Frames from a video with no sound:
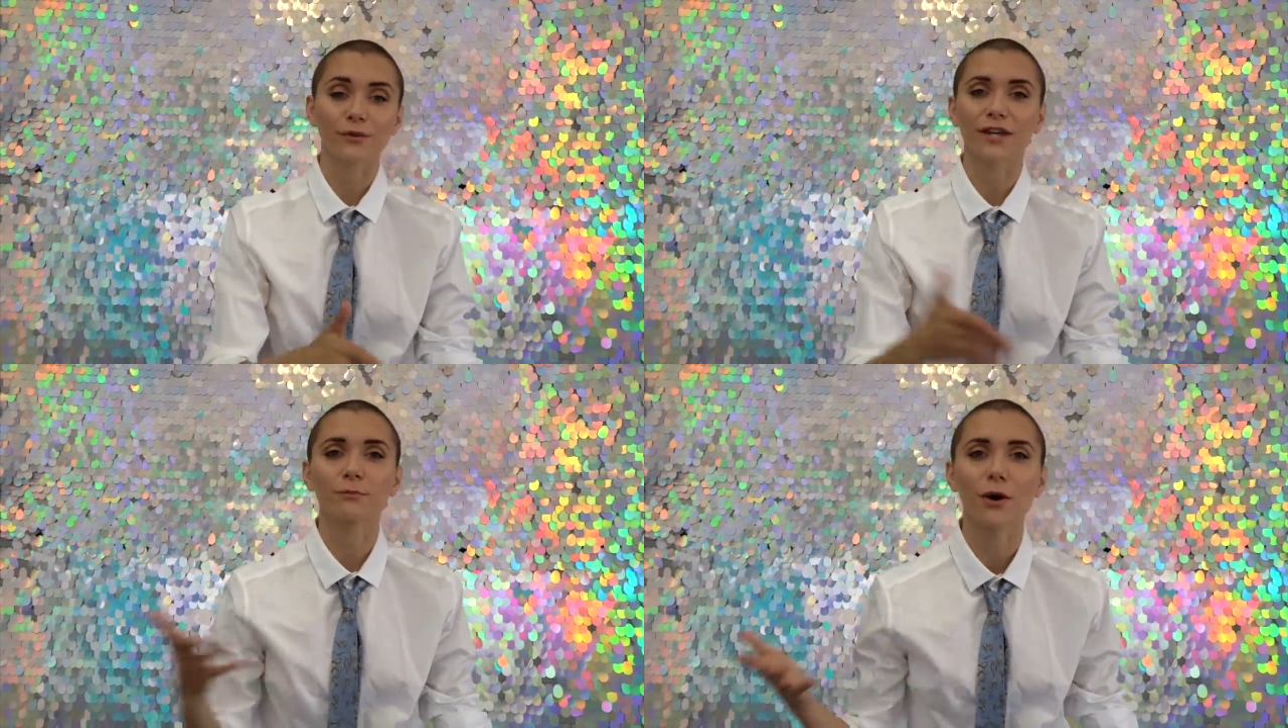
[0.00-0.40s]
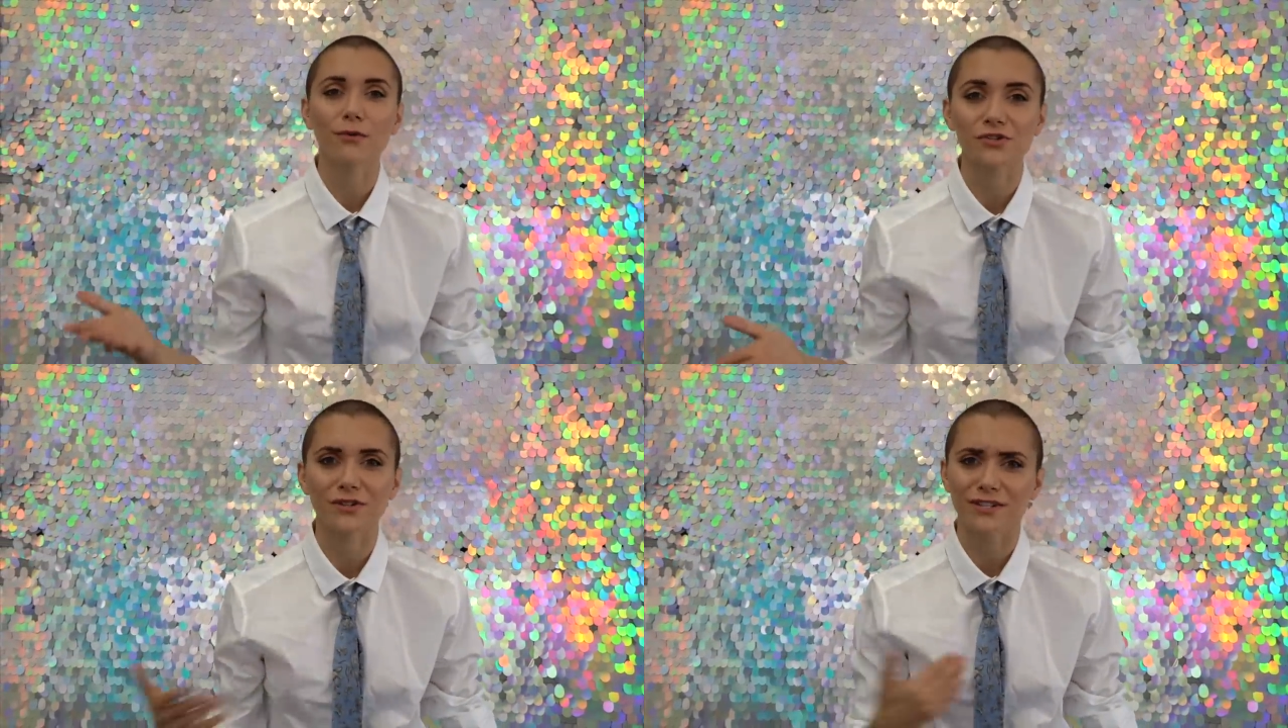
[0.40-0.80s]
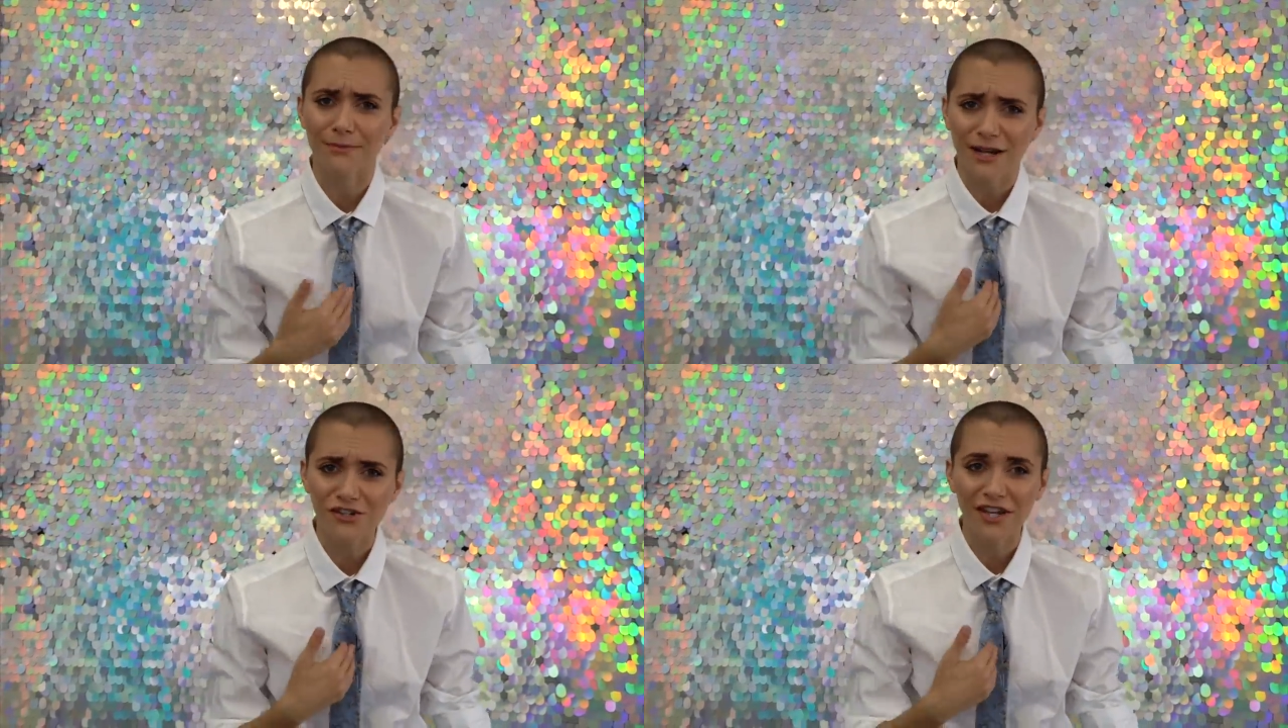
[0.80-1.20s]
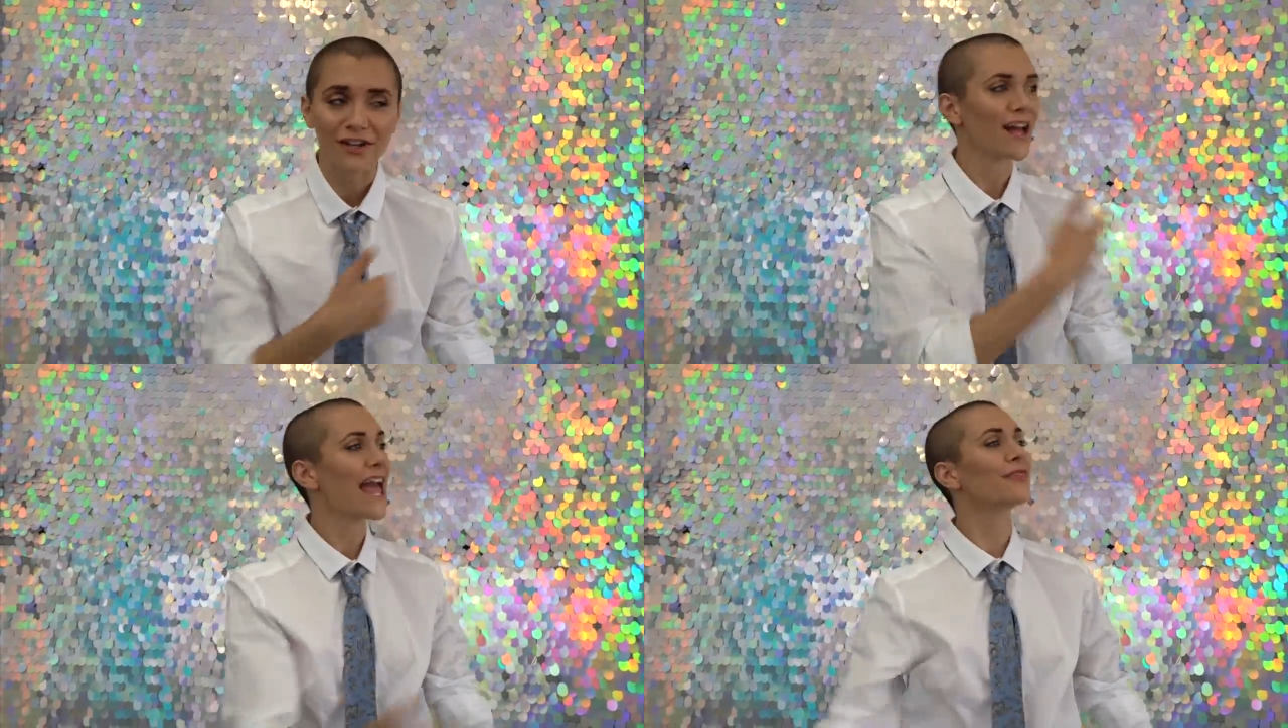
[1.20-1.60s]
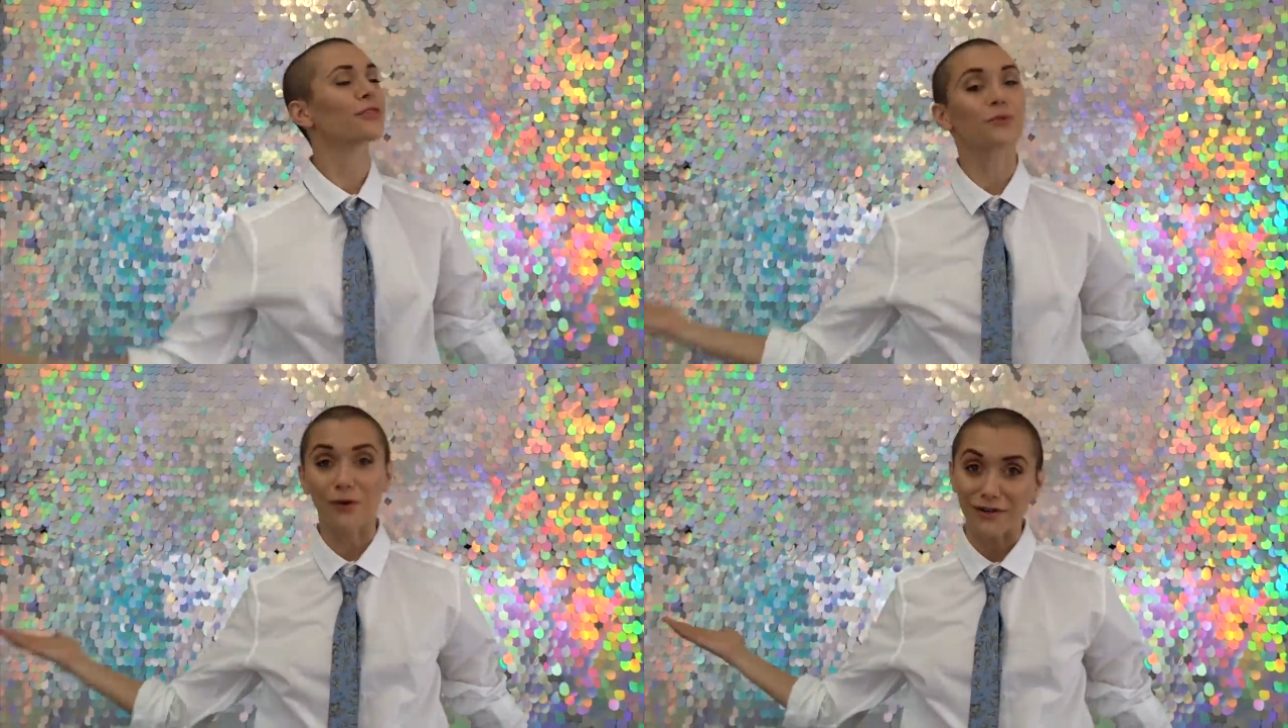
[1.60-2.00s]
bringing poetry to my channel and
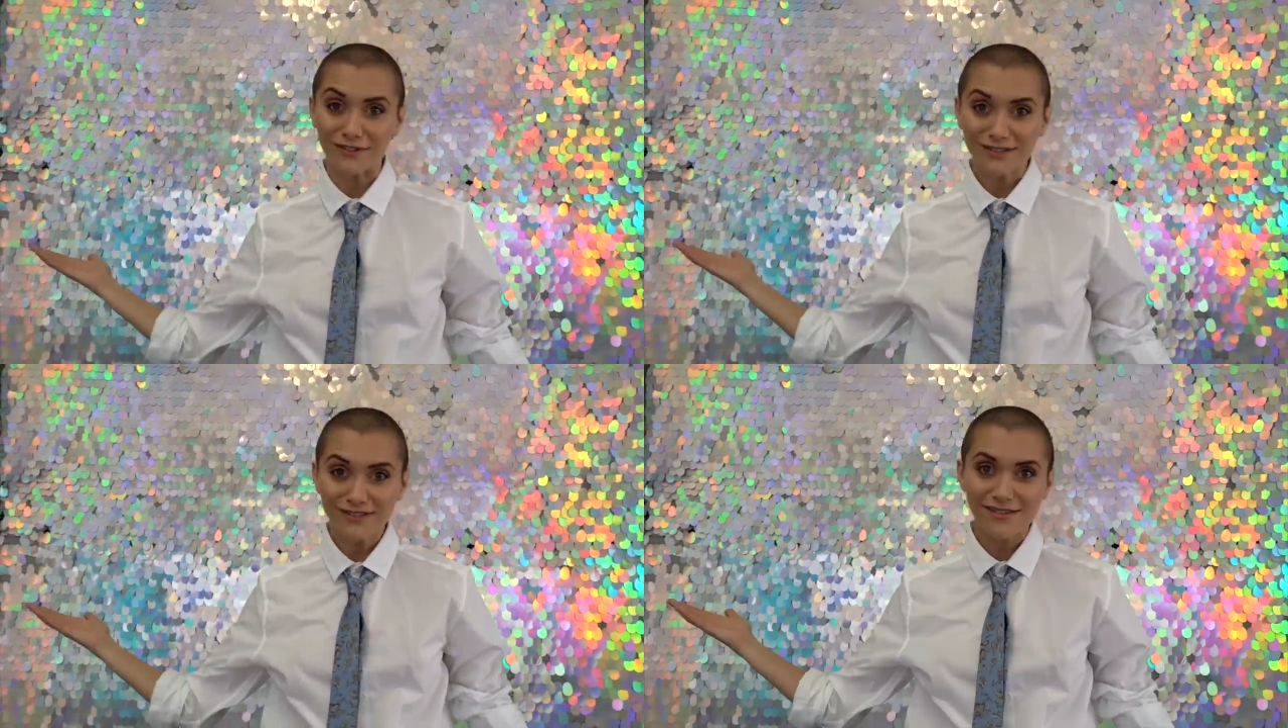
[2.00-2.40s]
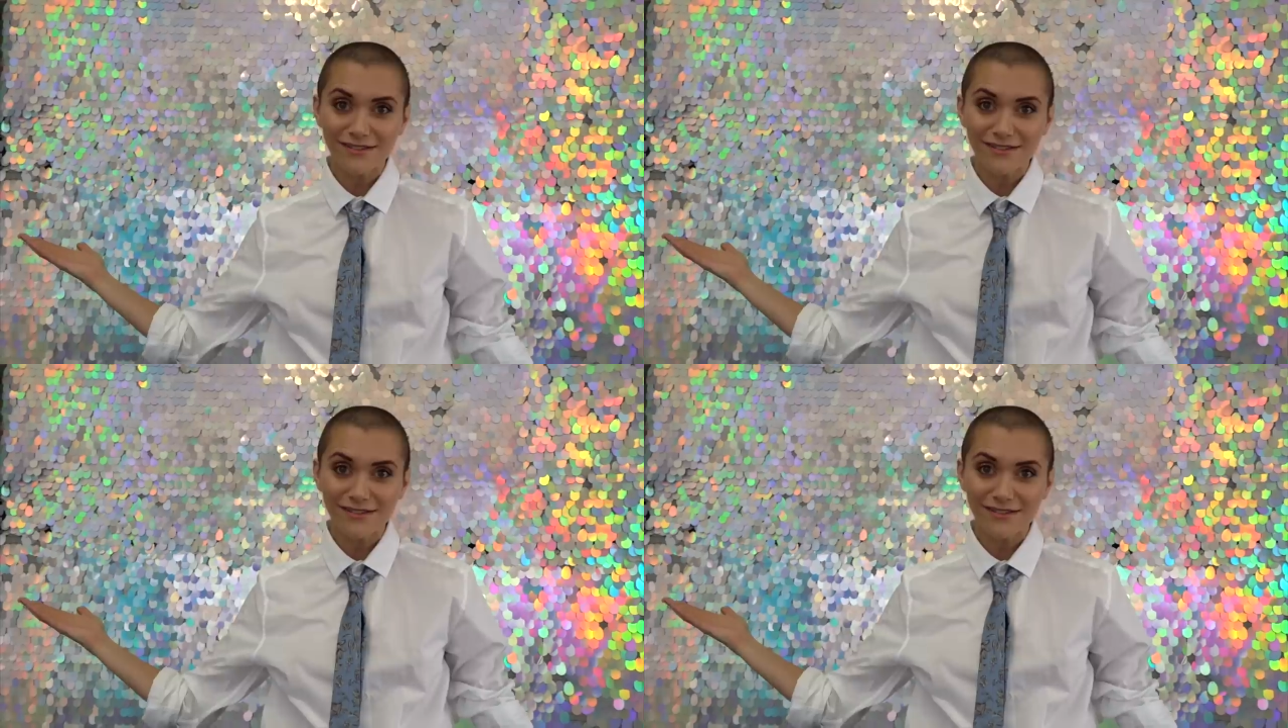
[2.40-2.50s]
the world.